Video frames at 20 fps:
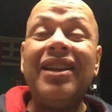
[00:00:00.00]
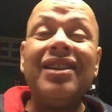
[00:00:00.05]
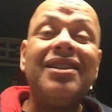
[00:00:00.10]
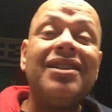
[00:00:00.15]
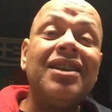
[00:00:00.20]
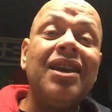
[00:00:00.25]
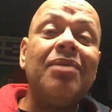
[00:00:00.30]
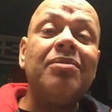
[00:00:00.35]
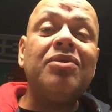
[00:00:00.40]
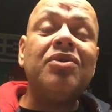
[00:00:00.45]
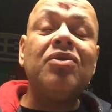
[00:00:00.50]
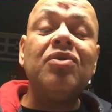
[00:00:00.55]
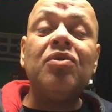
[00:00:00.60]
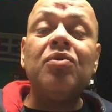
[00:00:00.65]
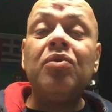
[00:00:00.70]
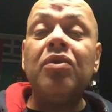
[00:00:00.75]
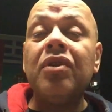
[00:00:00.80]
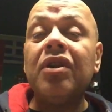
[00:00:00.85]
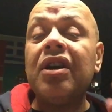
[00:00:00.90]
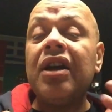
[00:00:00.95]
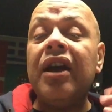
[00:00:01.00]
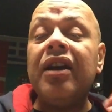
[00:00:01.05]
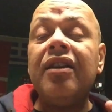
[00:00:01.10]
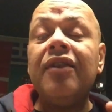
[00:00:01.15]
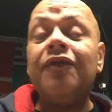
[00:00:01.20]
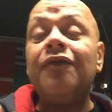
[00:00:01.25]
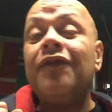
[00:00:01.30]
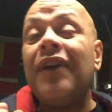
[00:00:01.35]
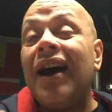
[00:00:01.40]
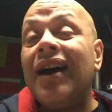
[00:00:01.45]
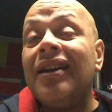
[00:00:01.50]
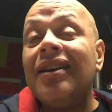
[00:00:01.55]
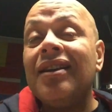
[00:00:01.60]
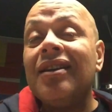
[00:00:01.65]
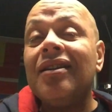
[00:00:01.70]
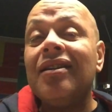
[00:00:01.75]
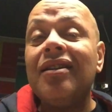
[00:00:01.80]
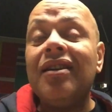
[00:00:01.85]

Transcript: and Samsung were kind of fighting